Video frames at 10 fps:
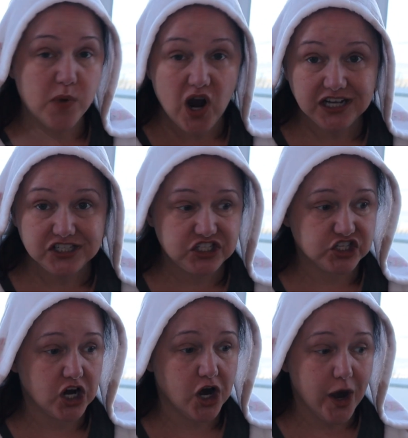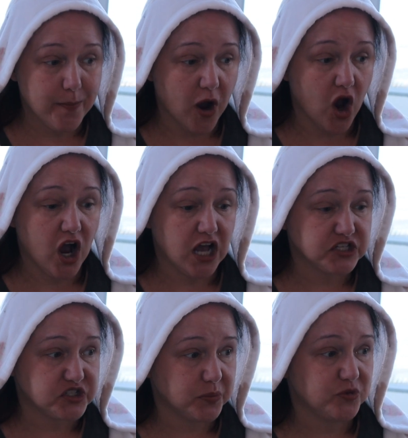Boxycharm,
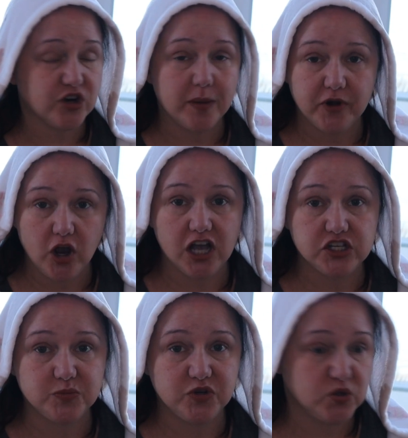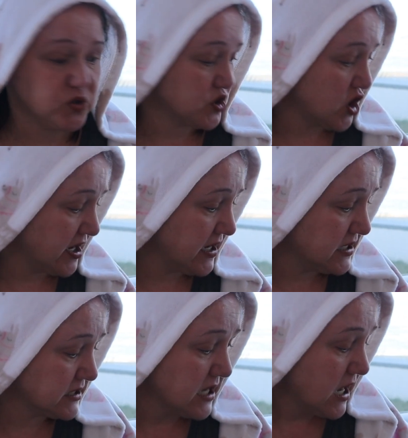awesome, dropped awesome news on
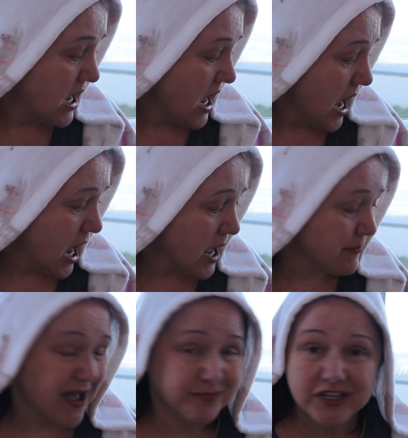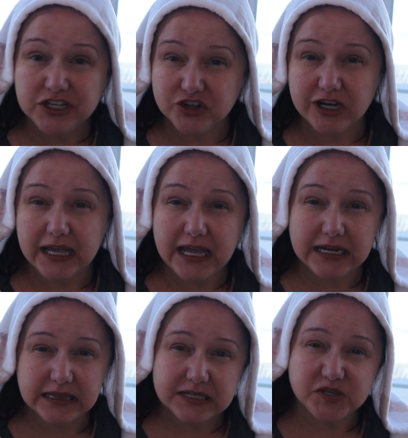us. I'm gonna try to
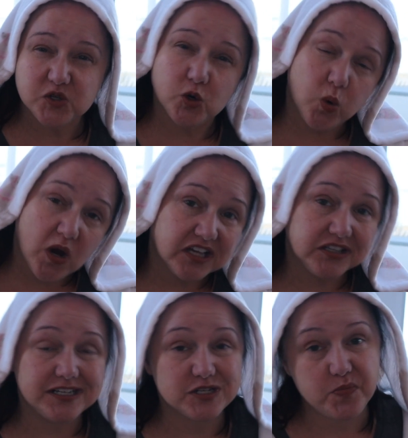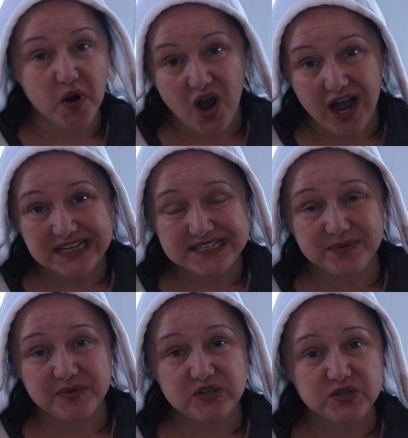edit this as quickly as
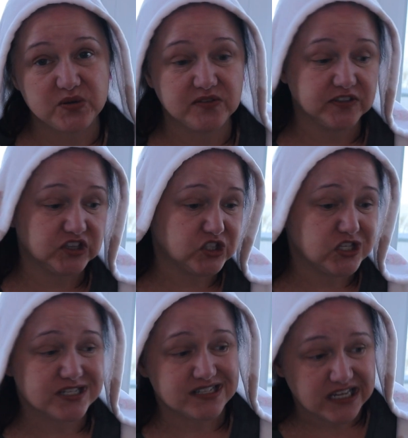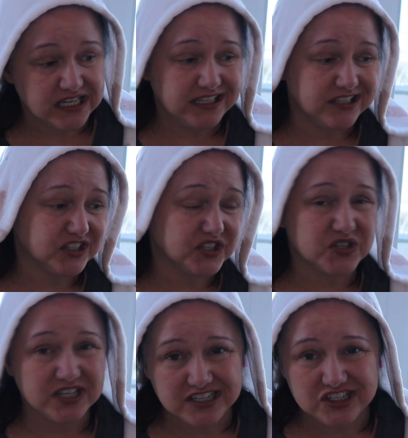possible, so if it looks like, you
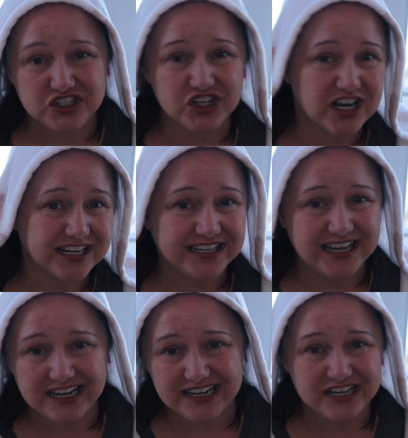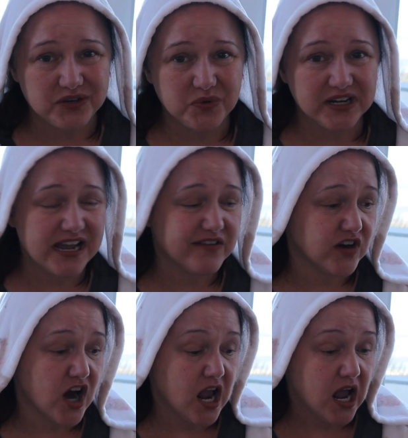know, kind of shoddy editing,
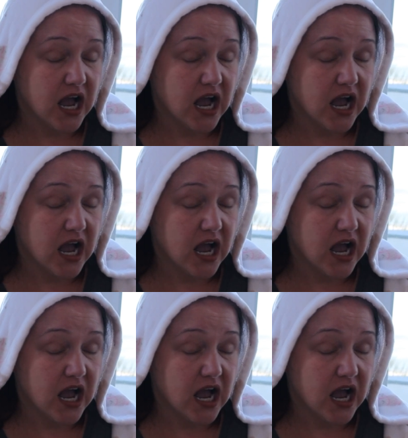whatever,